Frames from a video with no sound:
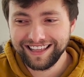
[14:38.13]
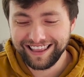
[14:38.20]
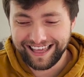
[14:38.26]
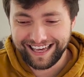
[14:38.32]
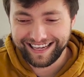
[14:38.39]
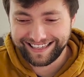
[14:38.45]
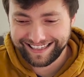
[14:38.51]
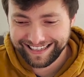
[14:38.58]

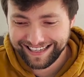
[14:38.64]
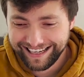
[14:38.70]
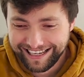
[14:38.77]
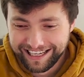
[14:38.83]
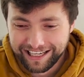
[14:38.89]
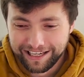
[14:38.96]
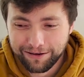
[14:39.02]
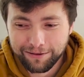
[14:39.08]
like,
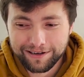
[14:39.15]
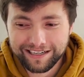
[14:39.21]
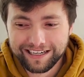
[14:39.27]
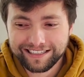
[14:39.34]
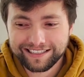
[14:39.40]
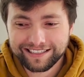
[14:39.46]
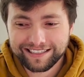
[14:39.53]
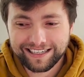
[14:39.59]
you wouldn't
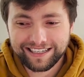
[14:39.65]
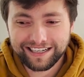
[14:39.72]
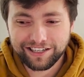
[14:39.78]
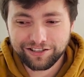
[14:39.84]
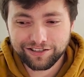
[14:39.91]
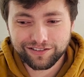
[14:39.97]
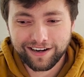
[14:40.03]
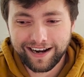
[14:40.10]
have seen a
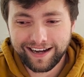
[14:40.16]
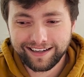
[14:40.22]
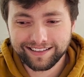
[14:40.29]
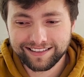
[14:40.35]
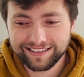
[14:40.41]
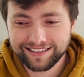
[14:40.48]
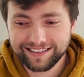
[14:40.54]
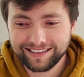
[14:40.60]

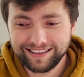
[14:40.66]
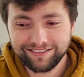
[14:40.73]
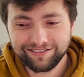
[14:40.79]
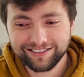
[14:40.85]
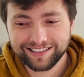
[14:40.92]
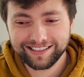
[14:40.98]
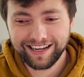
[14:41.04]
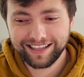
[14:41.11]
trace. There
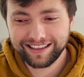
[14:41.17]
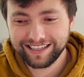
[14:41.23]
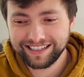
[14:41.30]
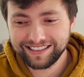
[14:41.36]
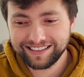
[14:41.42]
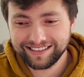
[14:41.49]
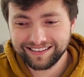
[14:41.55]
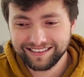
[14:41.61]
was
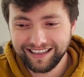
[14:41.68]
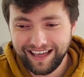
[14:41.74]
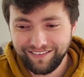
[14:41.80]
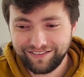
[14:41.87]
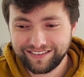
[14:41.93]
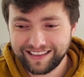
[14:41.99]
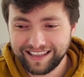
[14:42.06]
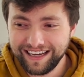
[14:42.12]
nothing
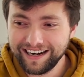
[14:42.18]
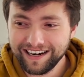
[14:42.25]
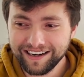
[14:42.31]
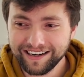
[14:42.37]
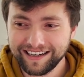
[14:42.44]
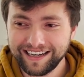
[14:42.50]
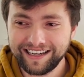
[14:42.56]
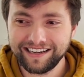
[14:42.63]
left
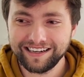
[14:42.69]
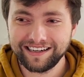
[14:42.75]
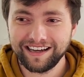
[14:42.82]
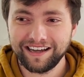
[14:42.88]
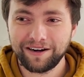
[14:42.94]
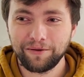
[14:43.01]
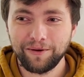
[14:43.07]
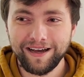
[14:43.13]
there. He could have
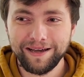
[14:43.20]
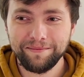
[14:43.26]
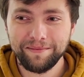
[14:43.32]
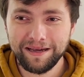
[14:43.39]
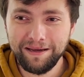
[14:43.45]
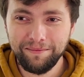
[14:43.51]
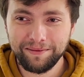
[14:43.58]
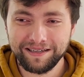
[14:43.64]
got away,
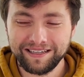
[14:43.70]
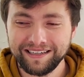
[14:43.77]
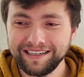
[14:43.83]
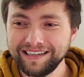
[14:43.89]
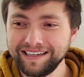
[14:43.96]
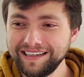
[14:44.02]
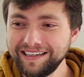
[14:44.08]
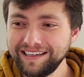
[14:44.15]
maybe.
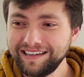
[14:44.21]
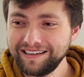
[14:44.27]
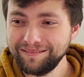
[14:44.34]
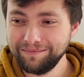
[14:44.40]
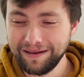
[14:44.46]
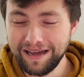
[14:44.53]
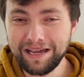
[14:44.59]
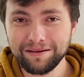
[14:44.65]

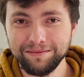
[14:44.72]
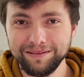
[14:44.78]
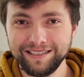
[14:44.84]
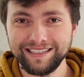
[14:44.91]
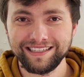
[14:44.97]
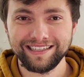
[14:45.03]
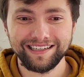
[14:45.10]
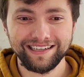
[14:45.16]

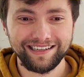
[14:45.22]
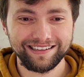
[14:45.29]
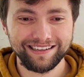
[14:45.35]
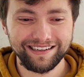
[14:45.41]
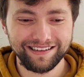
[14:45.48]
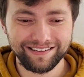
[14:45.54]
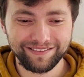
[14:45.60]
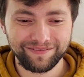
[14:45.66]
Maybe. I don't
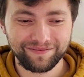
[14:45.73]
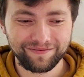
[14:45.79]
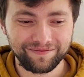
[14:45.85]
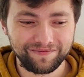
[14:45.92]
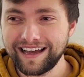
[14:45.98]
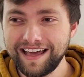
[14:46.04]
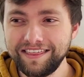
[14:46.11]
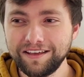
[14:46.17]
know.
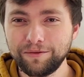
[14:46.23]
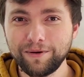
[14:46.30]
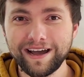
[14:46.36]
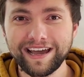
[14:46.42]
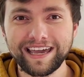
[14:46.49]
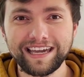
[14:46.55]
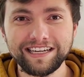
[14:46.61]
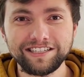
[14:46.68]
And the
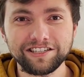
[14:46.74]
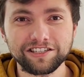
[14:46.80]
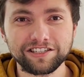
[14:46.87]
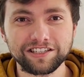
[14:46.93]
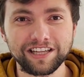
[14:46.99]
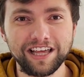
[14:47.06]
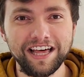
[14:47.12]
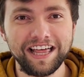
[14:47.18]
way he
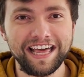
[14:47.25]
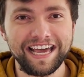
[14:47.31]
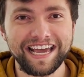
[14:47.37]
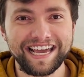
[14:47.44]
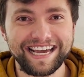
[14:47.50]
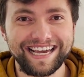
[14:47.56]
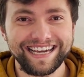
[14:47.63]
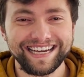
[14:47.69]
just,
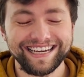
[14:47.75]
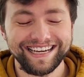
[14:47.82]
like,